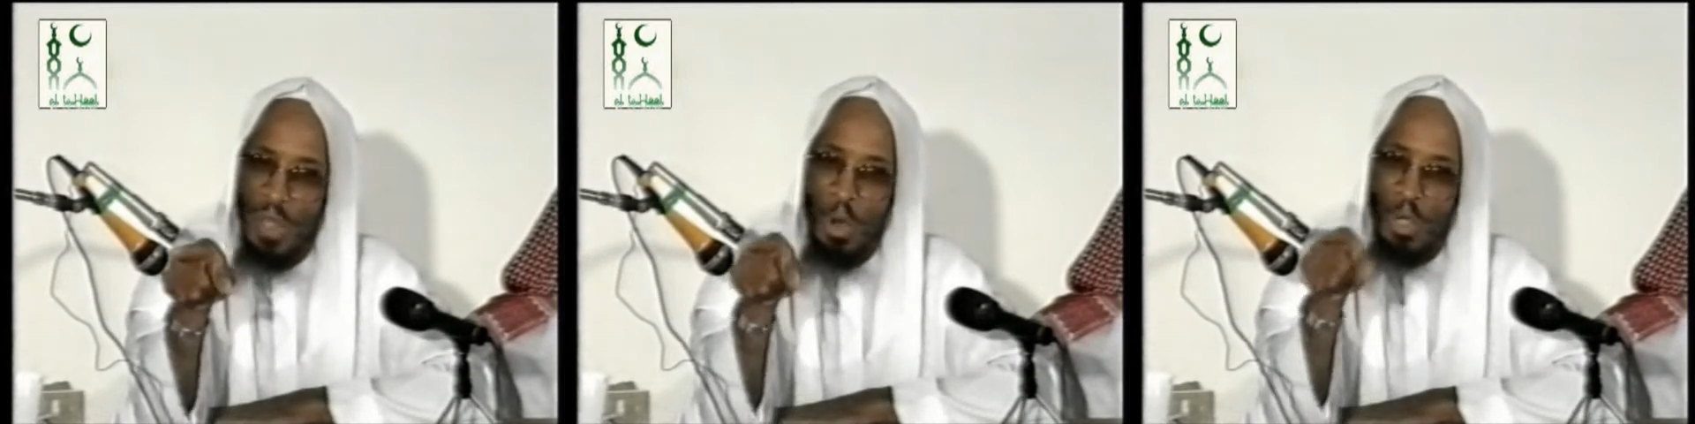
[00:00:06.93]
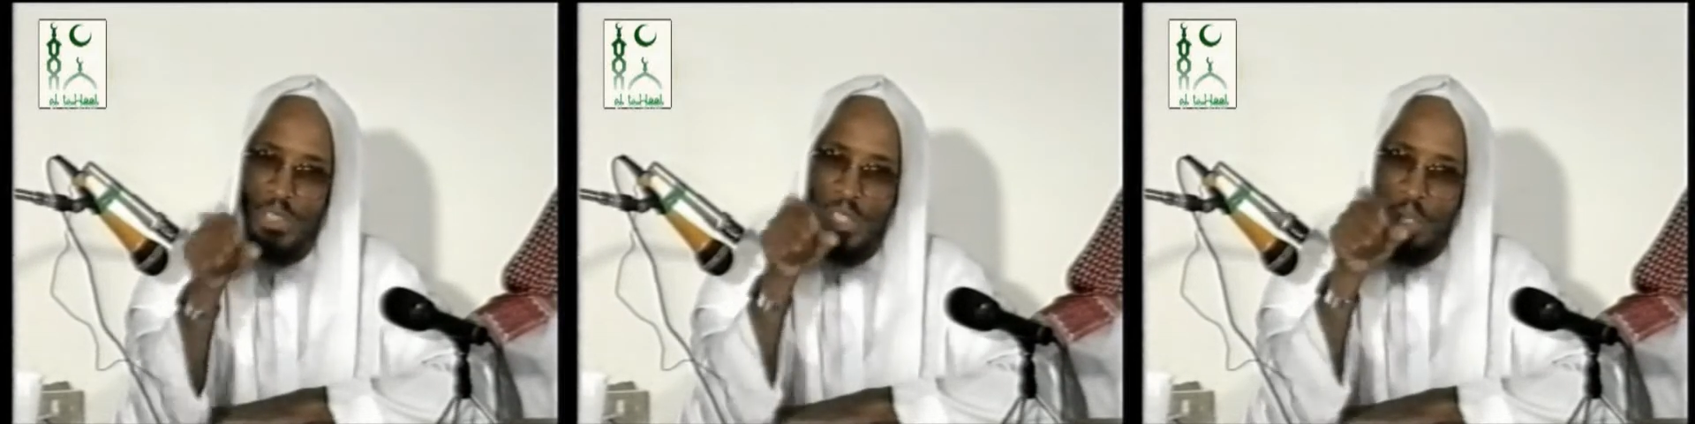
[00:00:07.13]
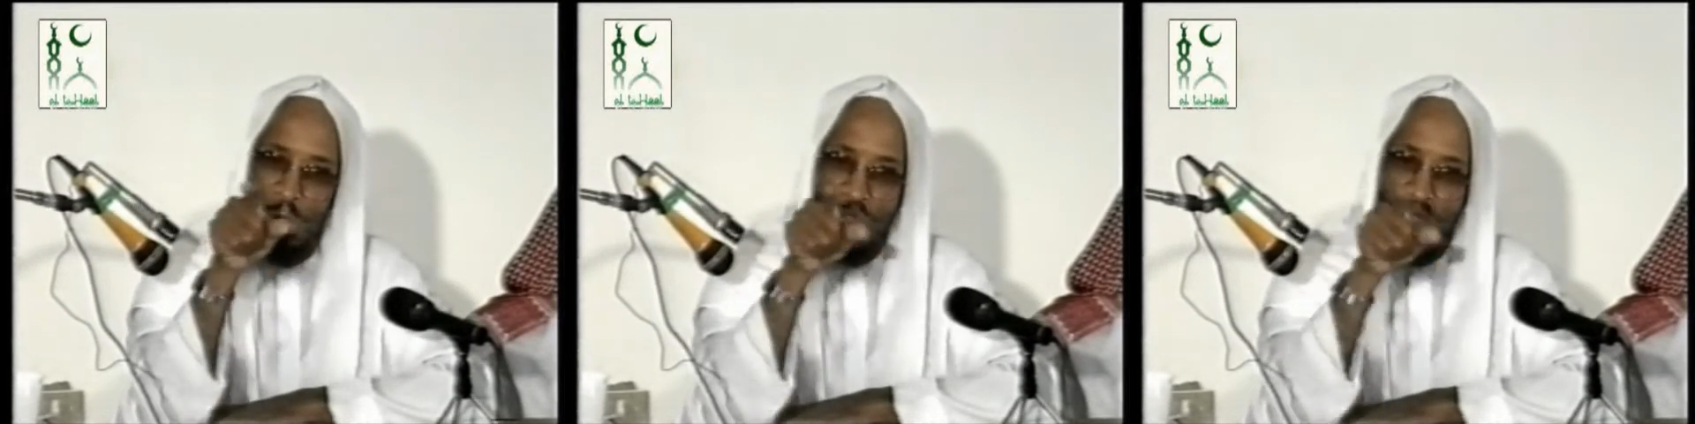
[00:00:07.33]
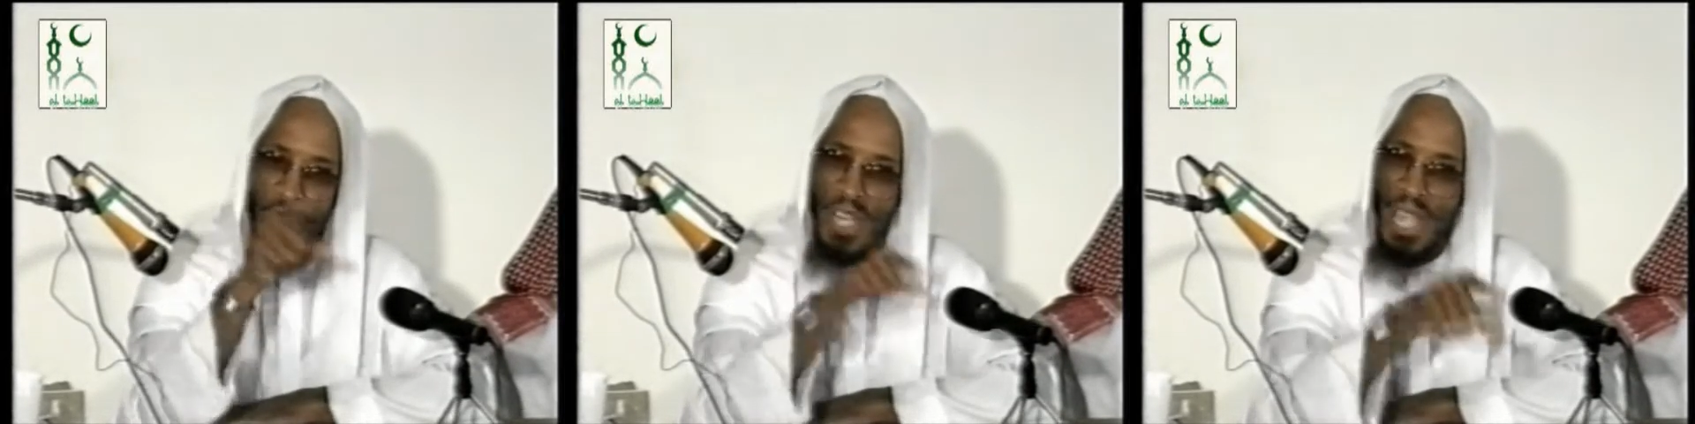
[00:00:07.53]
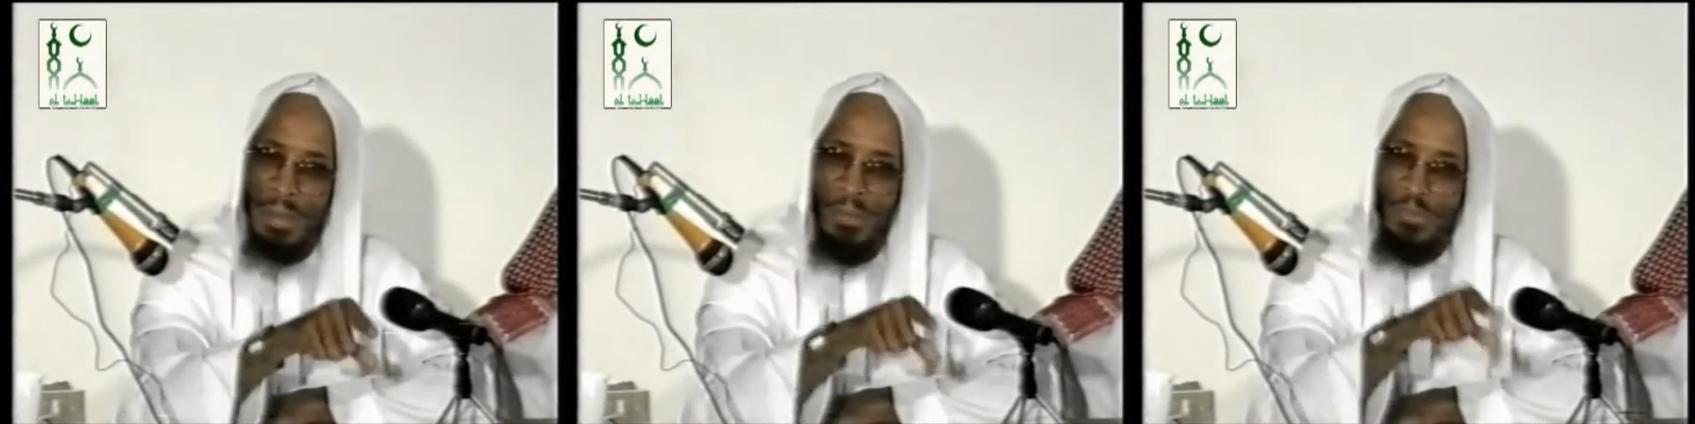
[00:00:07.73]
or chose the
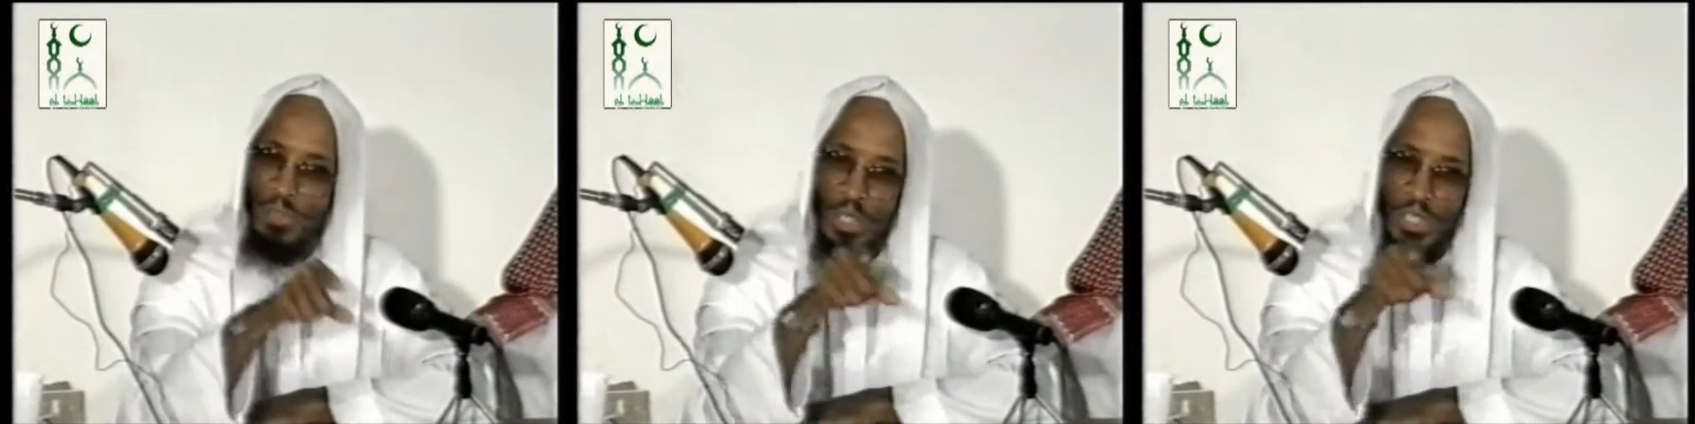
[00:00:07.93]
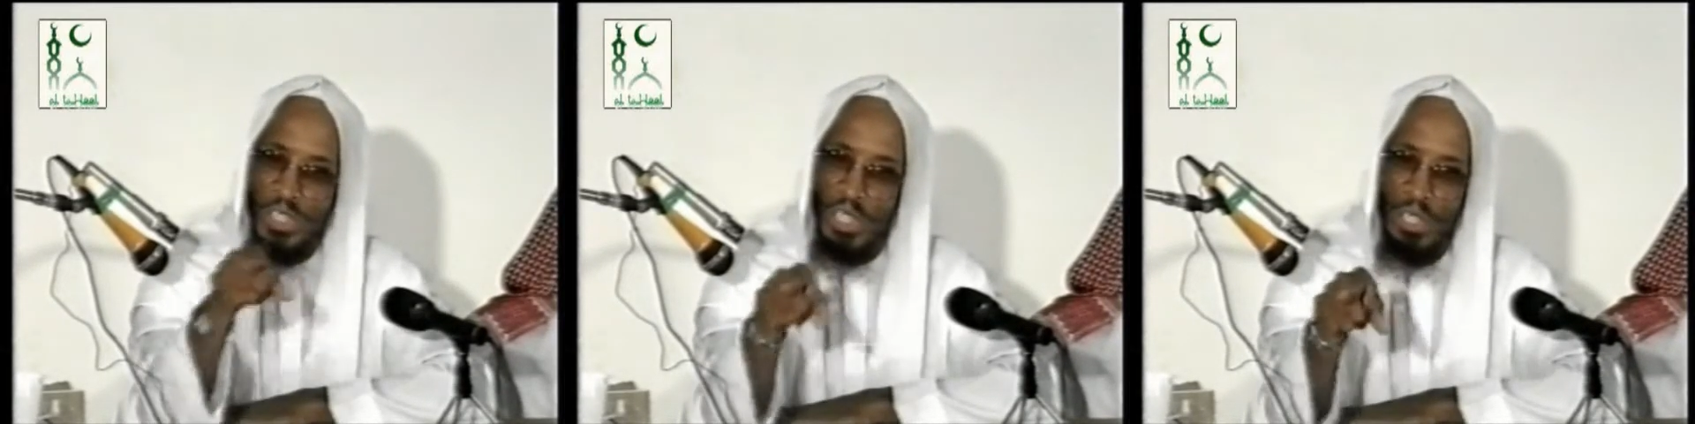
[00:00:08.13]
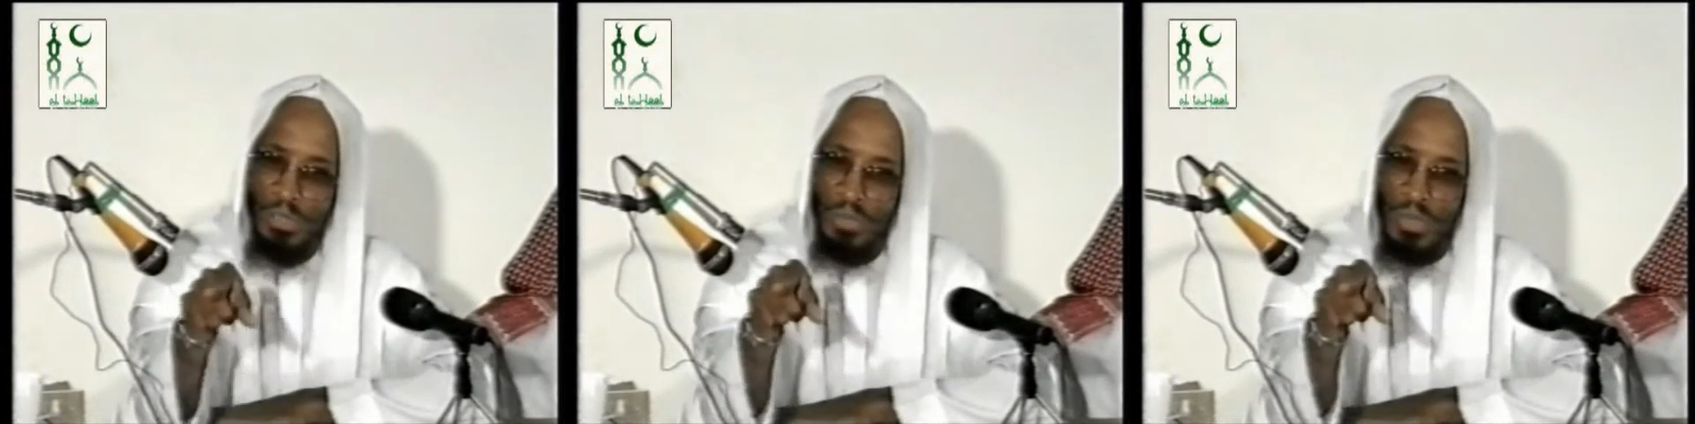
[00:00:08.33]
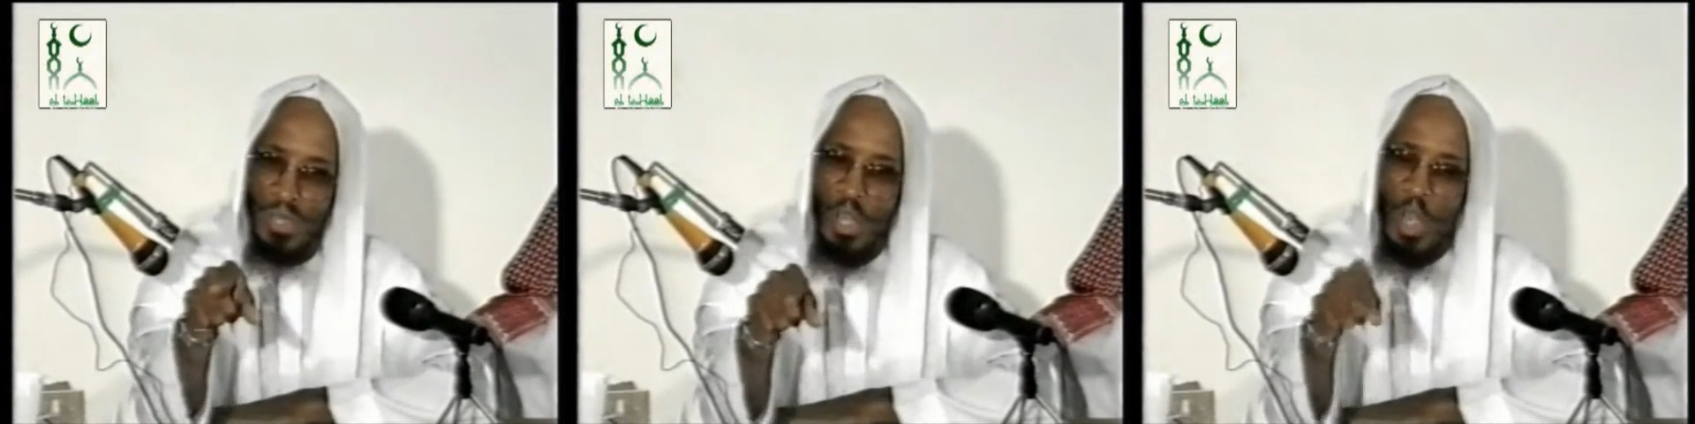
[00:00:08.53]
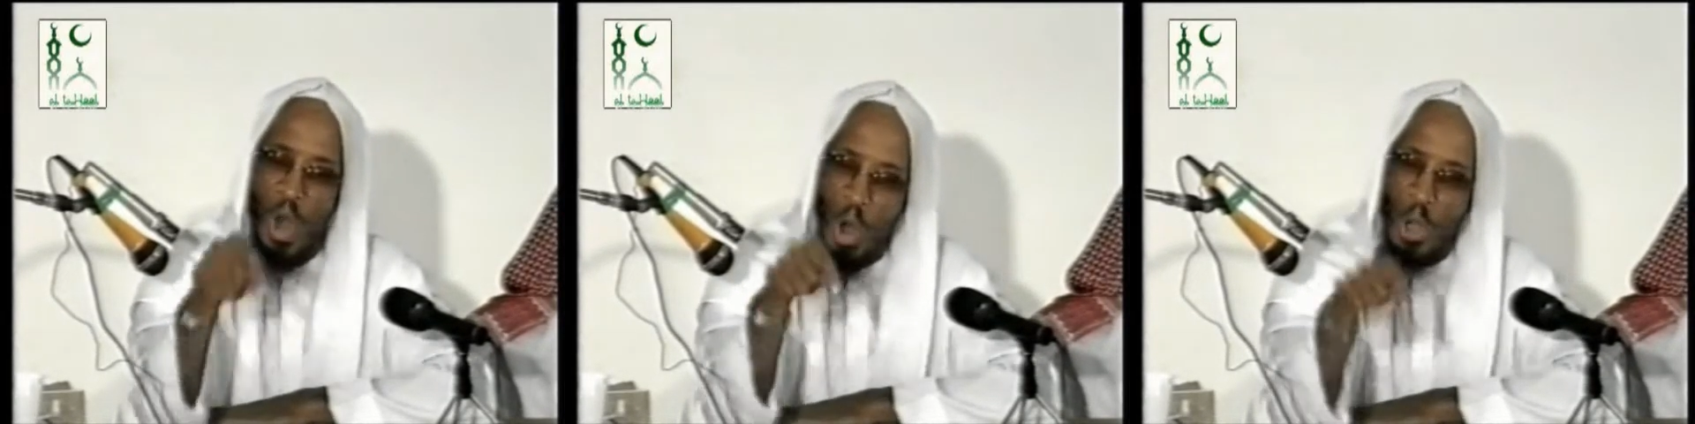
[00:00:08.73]
name of your children